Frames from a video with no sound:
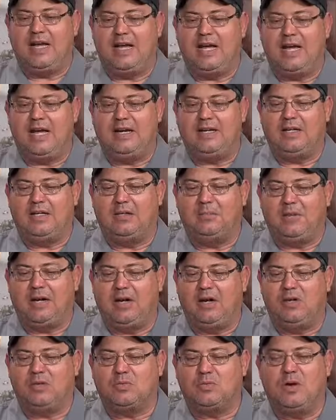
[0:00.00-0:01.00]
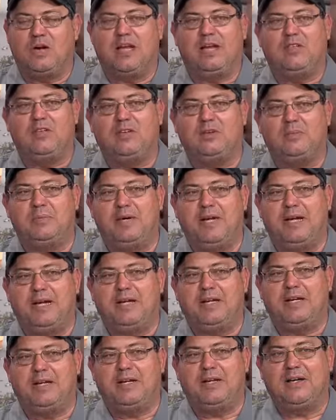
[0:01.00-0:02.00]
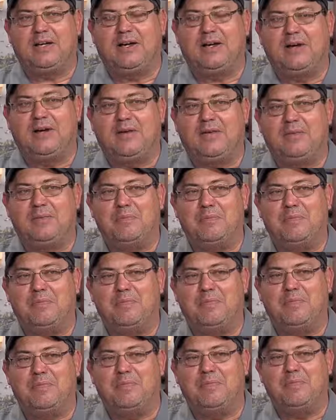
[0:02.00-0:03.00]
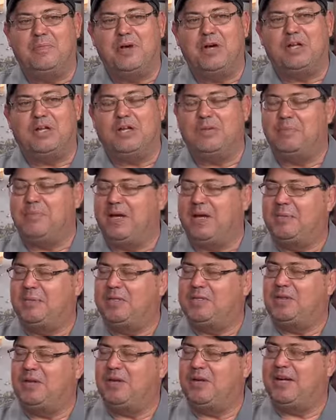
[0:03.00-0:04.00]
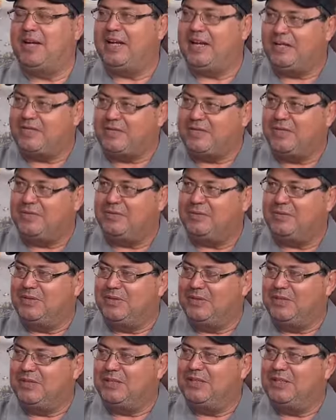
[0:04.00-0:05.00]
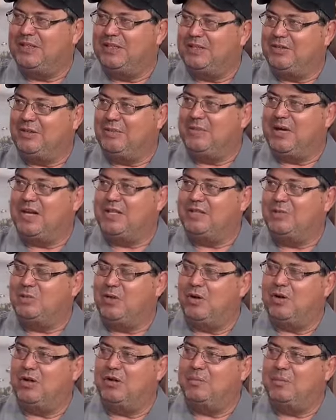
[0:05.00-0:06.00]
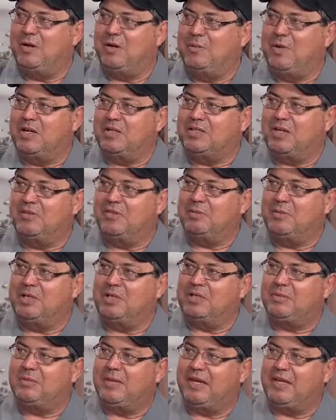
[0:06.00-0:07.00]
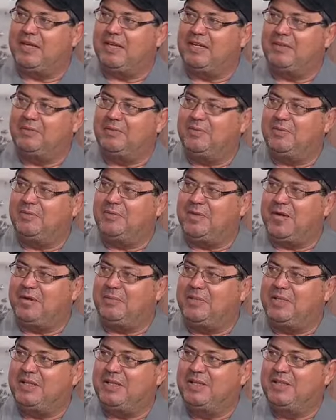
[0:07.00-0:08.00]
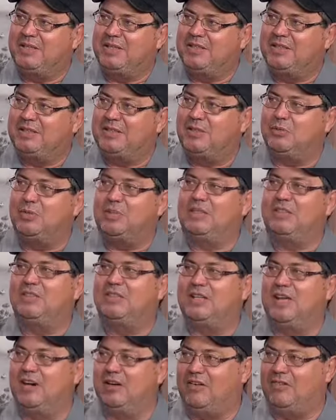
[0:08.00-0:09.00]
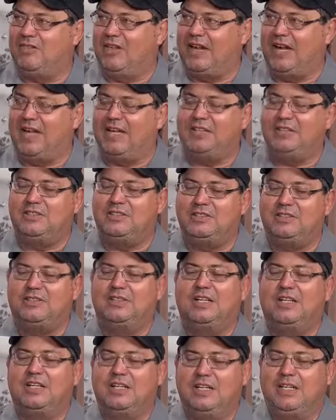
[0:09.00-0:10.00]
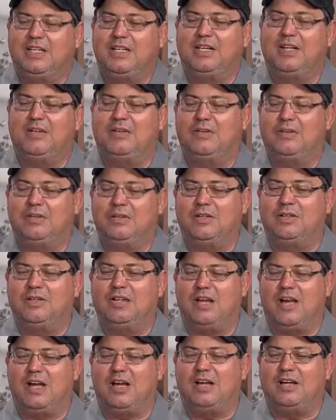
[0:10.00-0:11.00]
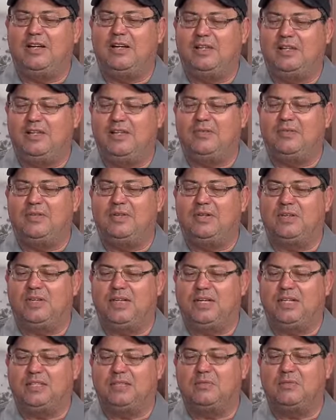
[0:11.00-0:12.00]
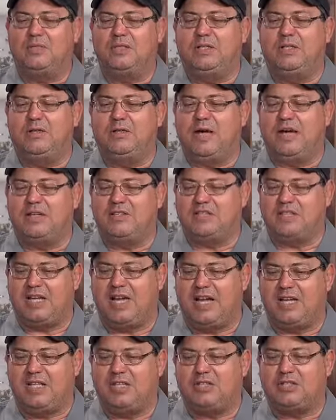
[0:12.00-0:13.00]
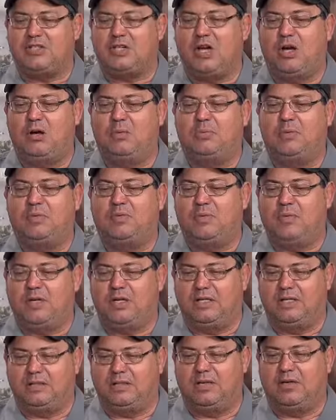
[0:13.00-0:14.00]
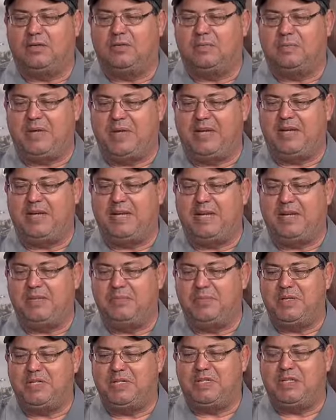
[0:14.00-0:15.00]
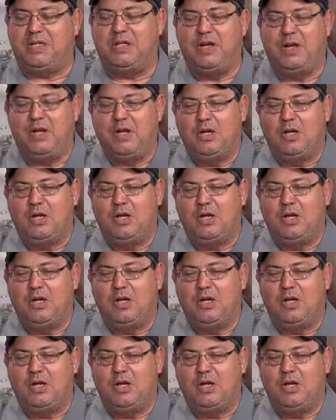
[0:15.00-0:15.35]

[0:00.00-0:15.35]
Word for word: died, and the parents were having to make uh, monthly payments on a headstone. Can you imagine walking the mailbox every month and making that payment? No. So we took okay. care of that. Just, you know, a lot of different things that we do outside the scope of what is our mandated mission.